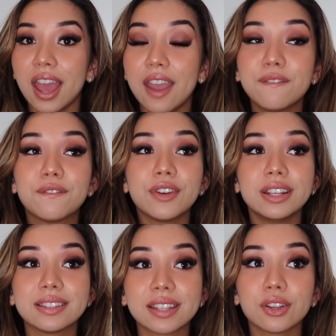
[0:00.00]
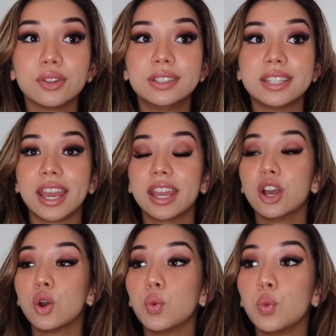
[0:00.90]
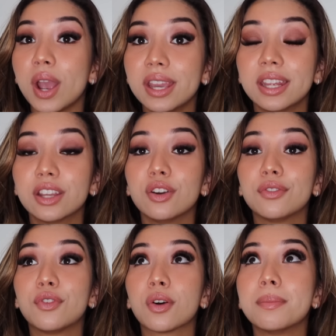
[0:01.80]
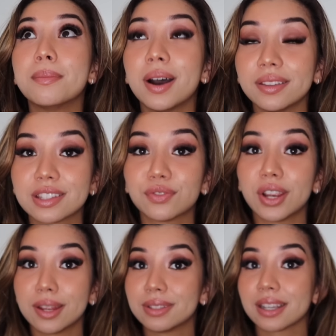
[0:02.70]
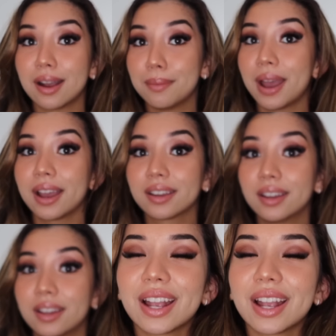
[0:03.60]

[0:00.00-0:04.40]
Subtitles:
every single day waiting for months for him to come back.